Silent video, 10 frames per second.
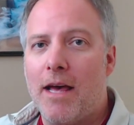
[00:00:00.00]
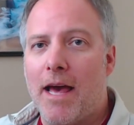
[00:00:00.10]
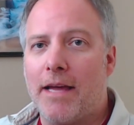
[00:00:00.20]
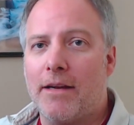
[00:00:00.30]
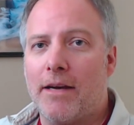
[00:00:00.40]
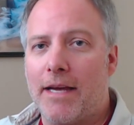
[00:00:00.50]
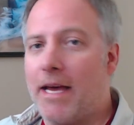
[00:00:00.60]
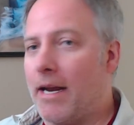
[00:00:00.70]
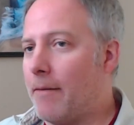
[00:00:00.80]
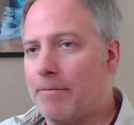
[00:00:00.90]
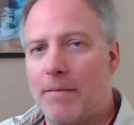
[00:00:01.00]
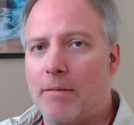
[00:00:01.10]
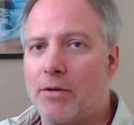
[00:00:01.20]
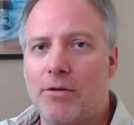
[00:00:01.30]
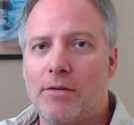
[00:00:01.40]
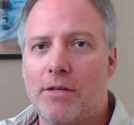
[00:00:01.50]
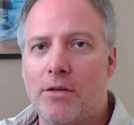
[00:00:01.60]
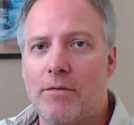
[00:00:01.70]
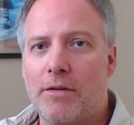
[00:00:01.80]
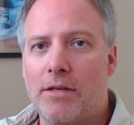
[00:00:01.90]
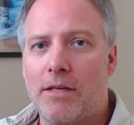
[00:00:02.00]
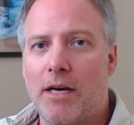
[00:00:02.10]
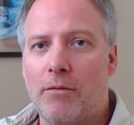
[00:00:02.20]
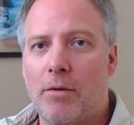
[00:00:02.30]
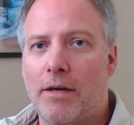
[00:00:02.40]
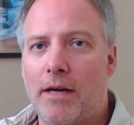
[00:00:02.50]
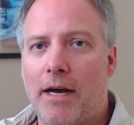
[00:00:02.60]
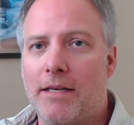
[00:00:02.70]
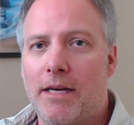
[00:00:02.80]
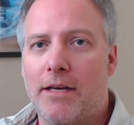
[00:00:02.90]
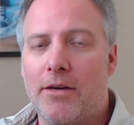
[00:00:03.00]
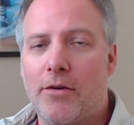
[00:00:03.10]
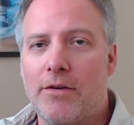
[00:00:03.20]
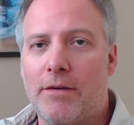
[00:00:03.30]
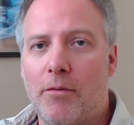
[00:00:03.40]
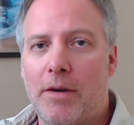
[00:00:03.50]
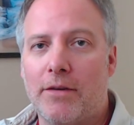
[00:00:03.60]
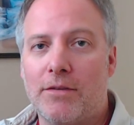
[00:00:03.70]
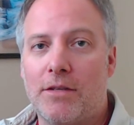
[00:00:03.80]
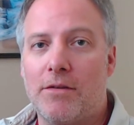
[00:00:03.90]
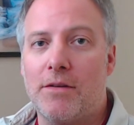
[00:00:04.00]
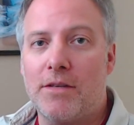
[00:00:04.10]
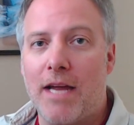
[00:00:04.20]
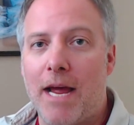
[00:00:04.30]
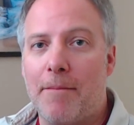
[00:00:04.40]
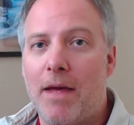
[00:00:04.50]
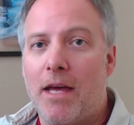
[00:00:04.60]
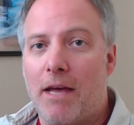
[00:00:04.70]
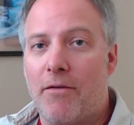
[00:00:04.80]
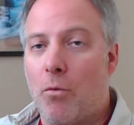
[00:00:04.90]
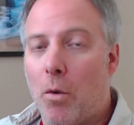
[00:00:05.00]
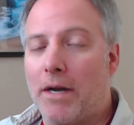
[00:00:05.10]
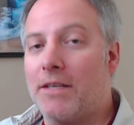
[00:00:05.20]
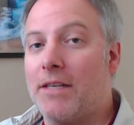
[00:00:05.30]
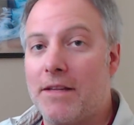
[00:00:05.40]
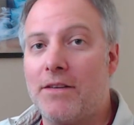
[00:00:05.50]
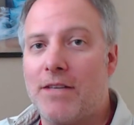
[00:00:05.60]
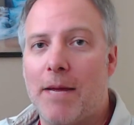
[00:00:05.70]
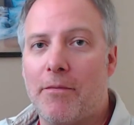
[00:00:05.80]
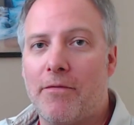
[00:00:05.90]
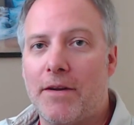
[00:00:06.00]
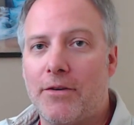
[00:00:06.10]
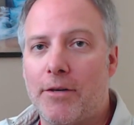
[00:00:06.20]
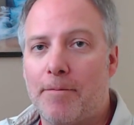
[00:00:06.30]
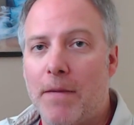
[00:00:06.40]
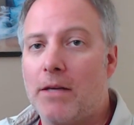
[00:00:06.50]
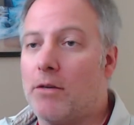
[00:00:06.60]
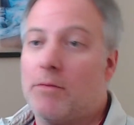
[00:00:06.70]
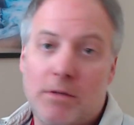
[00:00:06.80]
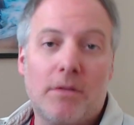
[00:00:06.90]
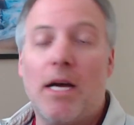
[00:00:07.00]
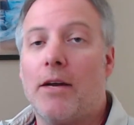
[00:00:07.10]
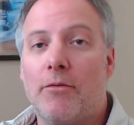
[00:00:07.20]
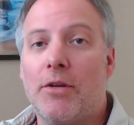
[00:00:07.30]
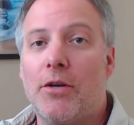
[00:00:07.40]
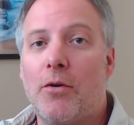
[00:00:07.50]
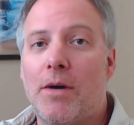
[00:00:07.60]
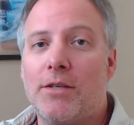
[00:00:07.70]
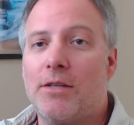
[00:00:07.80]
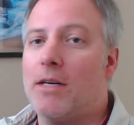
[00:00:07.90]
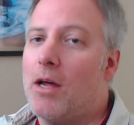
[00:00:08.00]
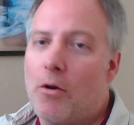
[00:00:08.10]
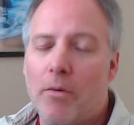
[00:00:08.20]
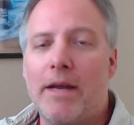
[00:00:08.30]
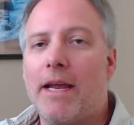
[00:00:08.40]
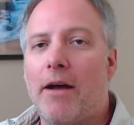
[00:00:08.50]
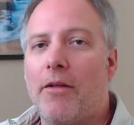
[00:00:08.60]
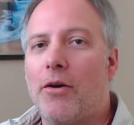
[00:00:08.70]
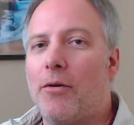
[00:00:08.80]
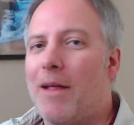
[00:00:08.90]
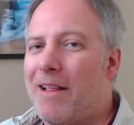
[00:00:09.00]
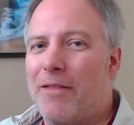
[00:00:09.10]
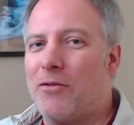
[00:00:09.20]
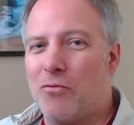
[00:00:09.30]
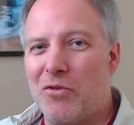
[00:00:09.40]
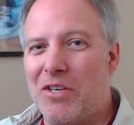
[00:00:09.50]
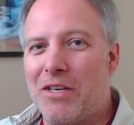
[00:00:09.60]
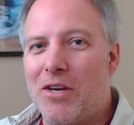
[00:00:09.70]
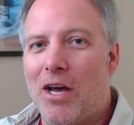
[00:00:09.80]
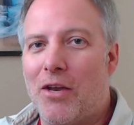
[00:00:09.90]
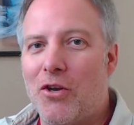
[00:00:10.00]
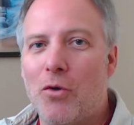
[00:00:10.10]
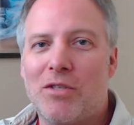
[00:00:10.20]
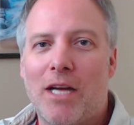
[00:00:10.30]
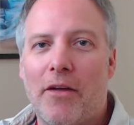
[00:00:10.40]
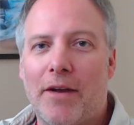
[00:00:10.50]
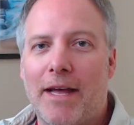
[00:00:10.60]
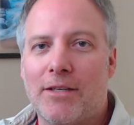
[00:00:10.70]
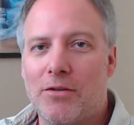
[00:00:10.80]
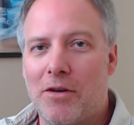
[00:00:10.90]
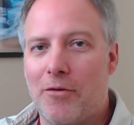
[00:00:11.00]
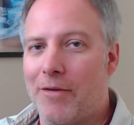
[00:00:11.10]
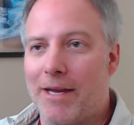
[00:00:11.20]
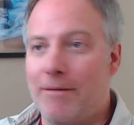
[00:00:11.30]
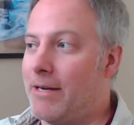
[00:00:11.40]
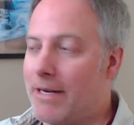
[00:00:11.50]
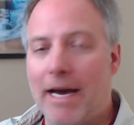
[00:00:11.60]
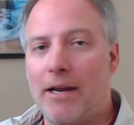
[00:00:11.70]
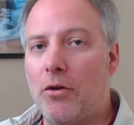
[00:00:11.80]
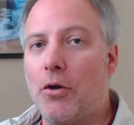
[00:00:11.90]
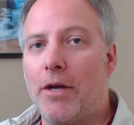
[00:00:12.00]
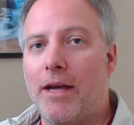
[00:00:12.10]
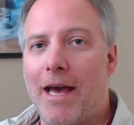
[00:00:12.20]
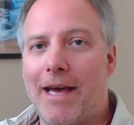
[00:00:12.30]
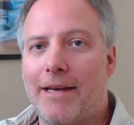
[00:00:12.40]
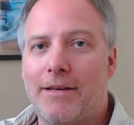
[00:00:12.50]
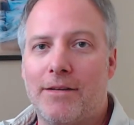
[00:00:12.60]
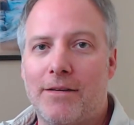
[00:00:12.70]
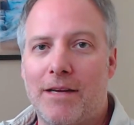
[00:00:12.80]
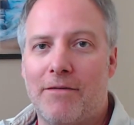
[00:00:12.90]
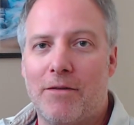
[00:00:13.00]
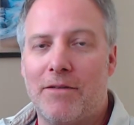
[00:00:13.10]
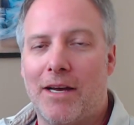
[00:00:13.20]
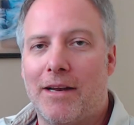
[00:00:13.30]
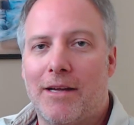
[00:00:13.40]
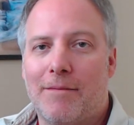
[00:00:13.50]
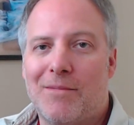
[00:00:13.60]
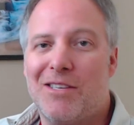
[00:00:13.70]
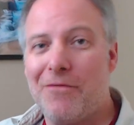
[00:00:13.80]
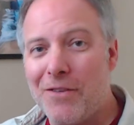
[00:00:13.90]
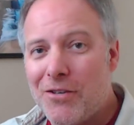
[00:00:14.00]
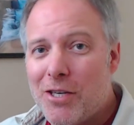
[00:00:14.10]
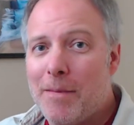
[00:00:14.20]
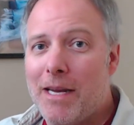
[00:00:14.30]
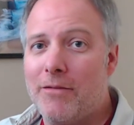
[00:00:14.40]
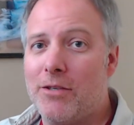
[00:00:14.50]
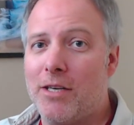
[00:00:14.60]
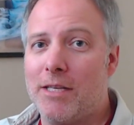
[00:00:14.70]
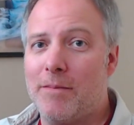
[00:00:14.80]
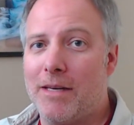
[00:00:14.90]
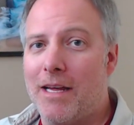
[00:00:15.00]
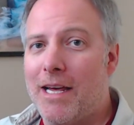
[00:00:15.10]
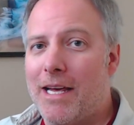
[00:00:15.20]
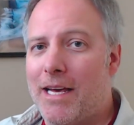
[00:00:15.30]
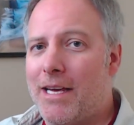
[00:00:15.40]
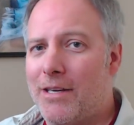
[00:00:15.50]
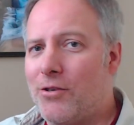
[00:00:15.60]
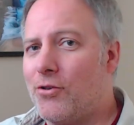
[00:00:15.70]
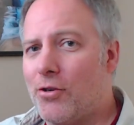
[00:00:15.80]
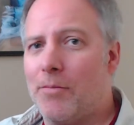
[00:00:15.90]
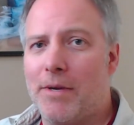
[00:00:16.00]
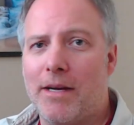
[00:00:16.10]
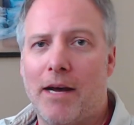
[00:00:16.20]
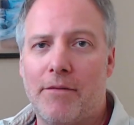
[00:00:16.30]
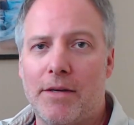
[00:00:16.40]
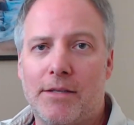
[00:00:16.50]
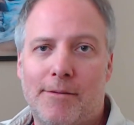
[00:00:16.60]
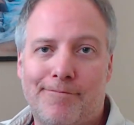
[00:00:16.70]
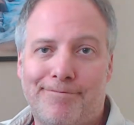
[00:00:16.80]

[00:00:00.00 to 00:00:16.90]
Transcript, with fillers: And uh, again, I'm, I'm going to shoot this over to the ON1 guys. I encourage everyone else to do the same if you want to see this type of feature. So, Don, really good question. Right now, though, there's really uh, no solid answer other than you got to look, and if you've done a sufficient amount of adjustment, it should be obvious.